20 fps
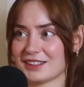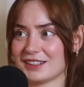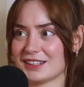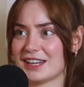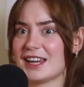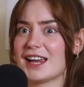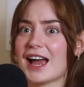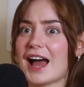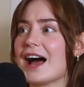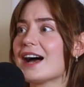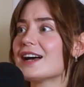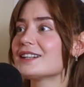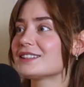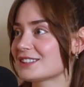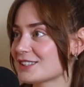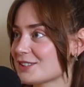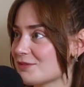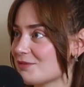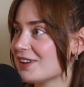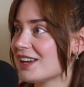He
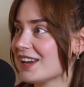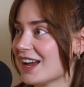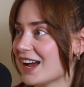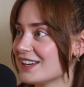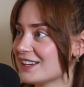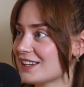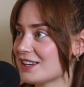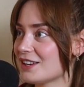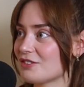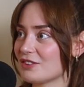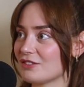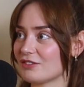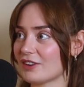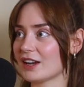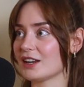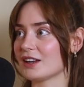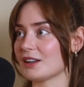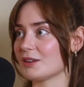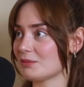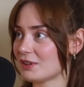asked me. I didn't even
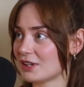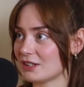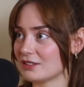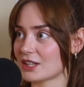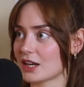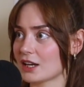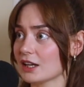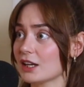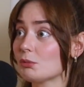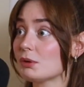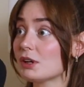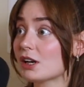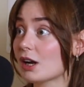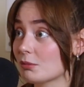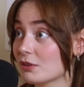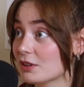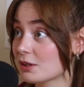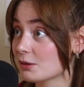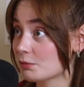invite him. He was like, "Can we come to the